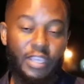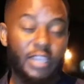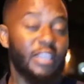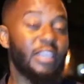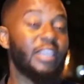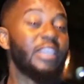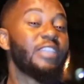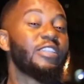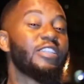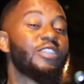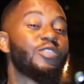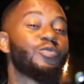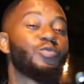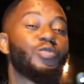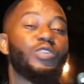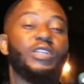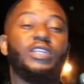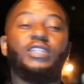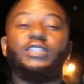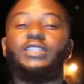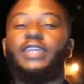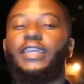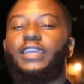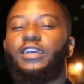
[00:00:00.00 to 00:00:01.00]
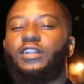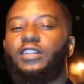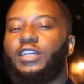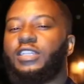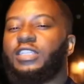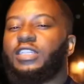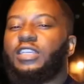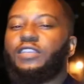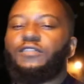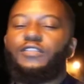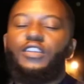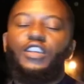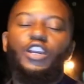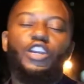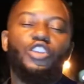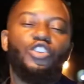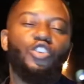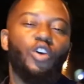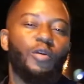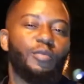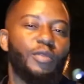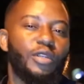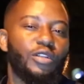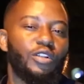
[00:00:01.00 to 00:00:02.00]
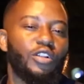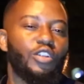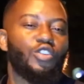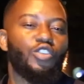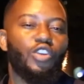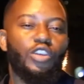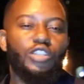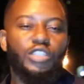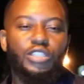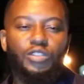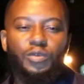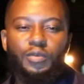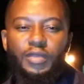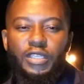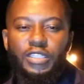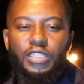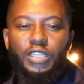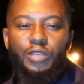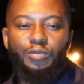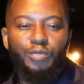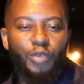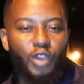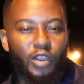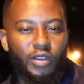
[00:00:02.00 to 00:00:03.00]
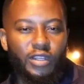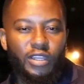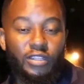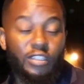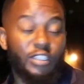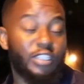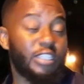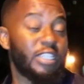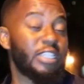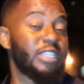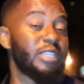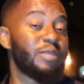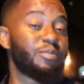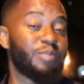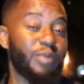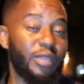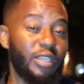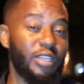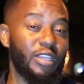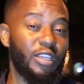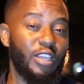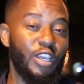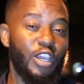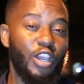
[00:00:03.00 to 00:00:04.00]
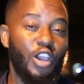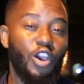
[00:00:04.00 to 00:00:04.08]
This would entail achieving a nominal gross domestic product GDP